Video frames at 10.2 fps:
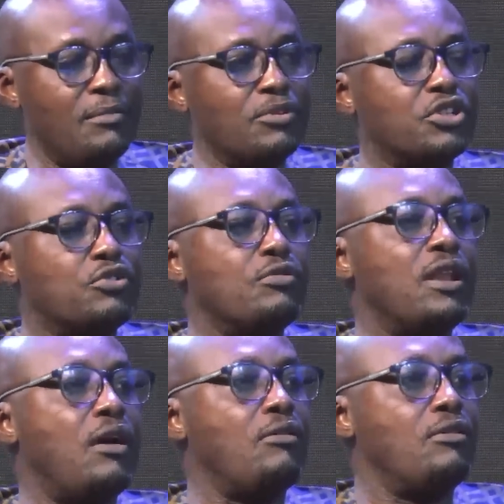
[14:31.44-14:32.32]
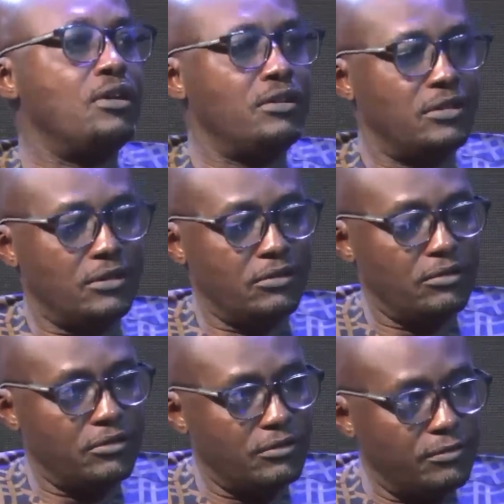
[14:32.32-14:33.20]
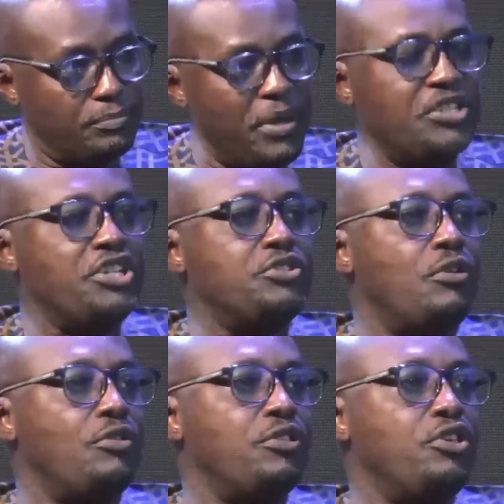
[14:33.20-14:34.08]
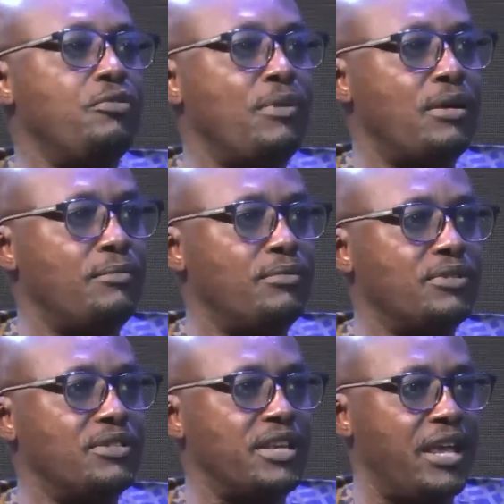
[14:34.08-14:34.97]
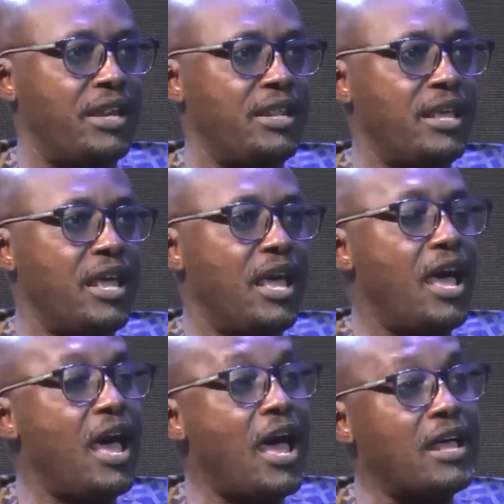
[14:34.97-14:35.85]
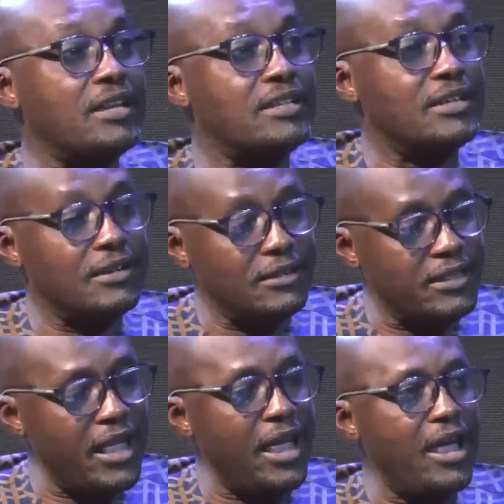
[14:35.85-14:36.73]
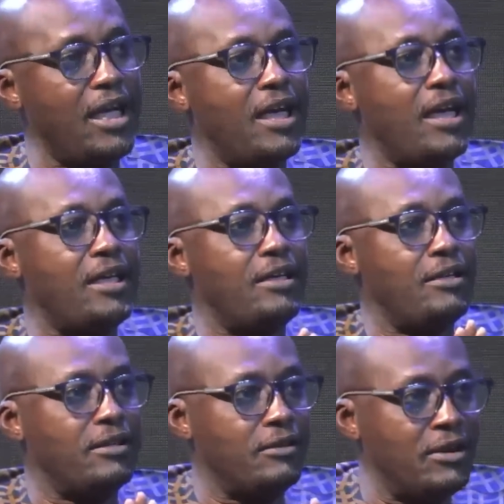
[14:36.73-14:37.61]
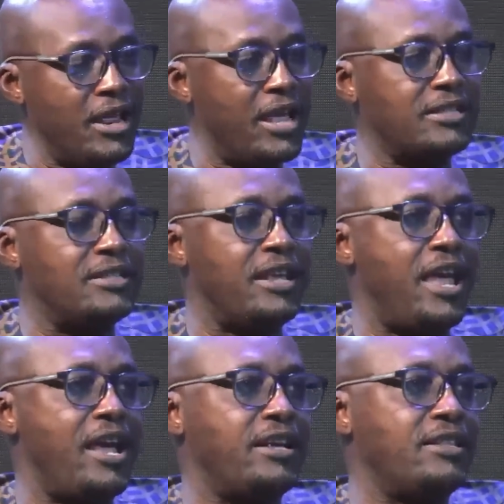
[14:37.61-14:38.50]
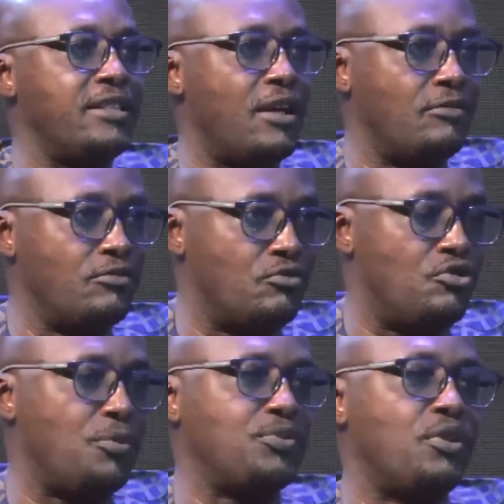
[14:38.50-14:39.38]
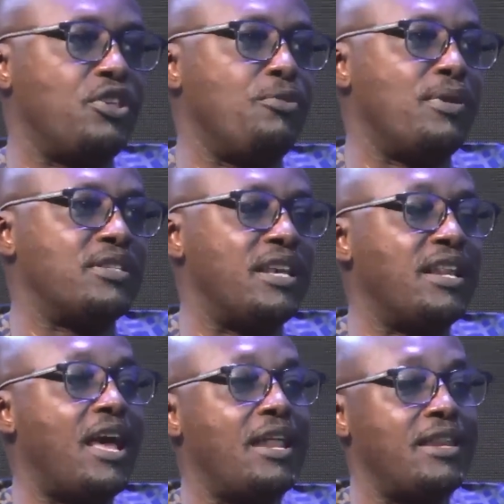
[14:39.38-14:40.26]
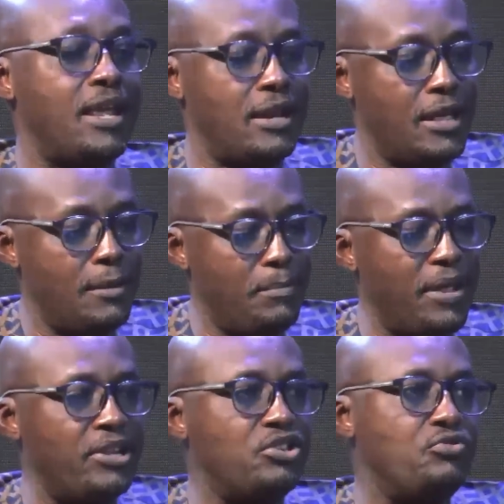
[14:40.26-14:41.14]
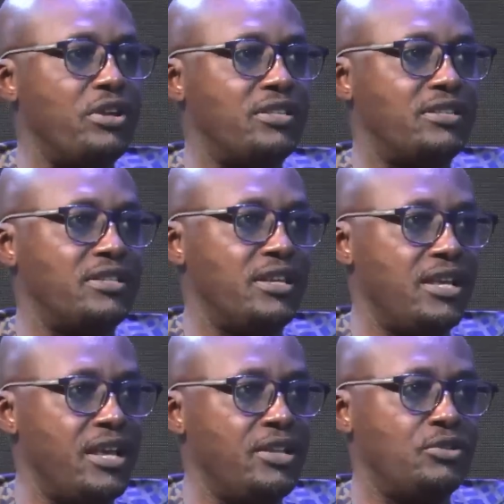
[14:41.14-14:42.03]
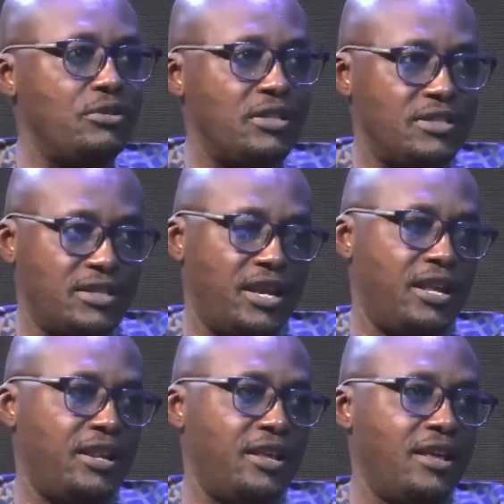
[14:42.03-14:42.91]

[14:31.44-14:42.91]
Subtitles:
the mosquito now perches on the human skin and there lays the egg, now drops on the human skin and then penetrates into the skin.